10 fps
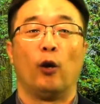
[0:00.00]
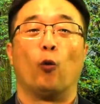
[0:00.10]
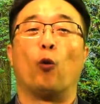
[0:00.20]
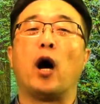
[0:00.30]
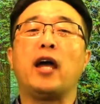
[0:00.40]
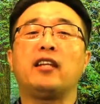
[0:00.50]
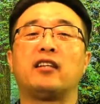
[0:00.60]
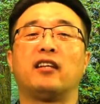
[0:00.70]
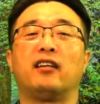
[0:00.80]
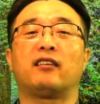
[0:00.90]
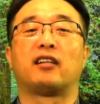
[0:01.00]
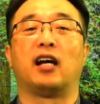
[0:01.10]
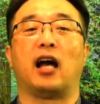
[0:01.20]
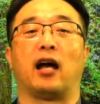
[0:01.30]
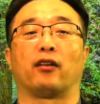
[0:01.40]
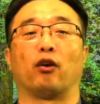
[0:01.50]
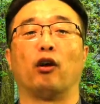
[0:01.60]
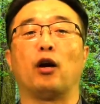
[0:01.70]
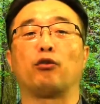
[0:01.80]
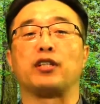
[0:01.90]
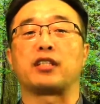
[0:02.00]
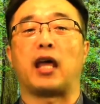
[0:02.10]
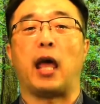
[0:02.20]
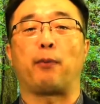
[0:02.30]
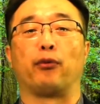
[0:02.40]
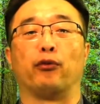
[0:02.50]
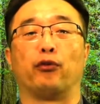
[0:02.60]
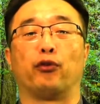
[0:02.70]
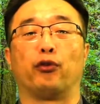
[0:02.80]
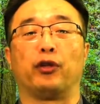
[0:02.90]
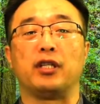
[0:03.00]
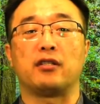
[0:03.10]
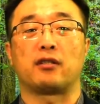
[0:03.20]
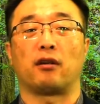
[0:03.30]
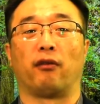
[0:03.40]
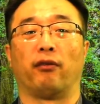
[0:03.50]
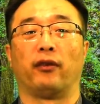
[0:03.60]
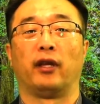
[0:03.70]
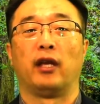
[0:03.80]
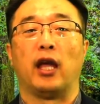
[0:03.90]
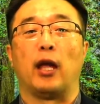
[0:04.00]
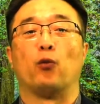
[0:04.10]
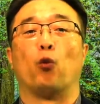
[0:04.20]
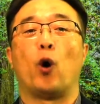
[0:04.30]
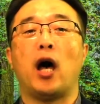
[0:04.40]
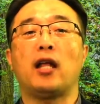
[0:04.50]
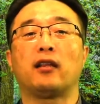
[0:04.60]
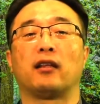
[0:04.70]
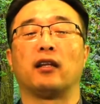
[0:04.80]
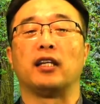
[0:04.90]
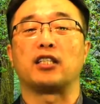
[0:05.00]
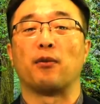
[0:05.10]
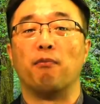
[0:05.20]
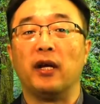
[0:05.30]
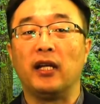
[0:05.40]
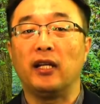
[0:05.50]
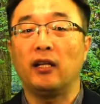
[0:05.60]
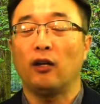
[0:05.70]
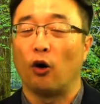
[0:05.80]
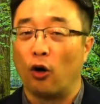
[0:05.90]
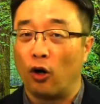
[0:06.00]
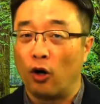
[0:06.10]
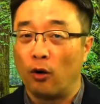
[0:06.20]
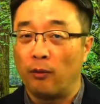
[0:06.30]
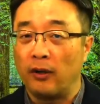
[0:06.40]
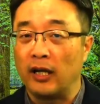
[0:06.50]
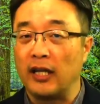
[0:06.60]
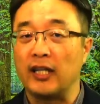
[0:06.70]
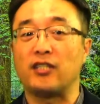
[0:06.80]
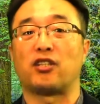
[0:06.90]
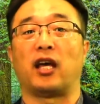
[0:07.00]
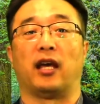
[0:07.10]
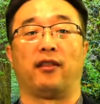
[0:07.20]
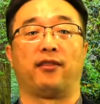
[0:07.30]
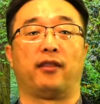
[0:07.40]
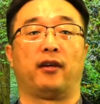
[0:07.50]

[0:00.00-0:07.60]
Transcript: Why did God allow this to happen to his Son? And what is the meaning of his death?